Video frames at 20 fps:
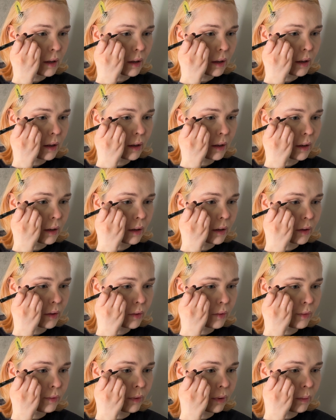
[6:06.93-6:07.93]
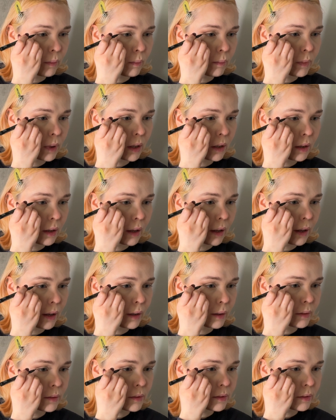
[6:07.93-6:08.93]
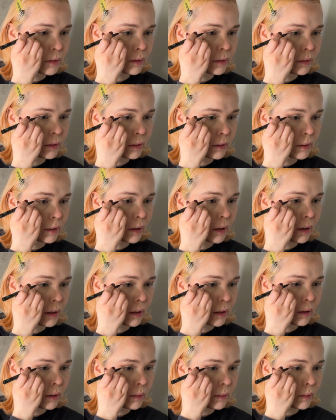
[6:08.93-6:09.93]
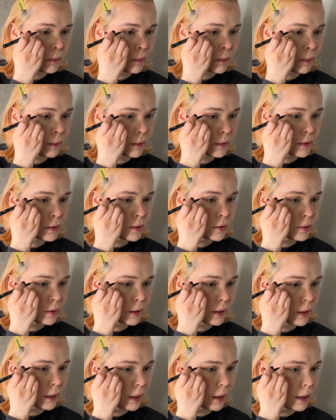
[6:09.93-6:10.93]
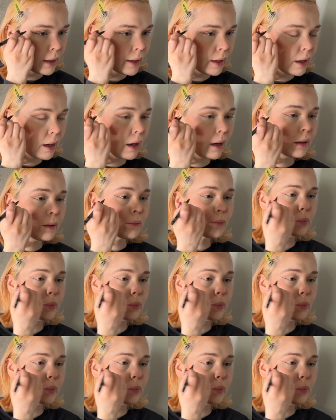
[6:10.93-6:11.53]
And from the outer corner, we want to draw a line up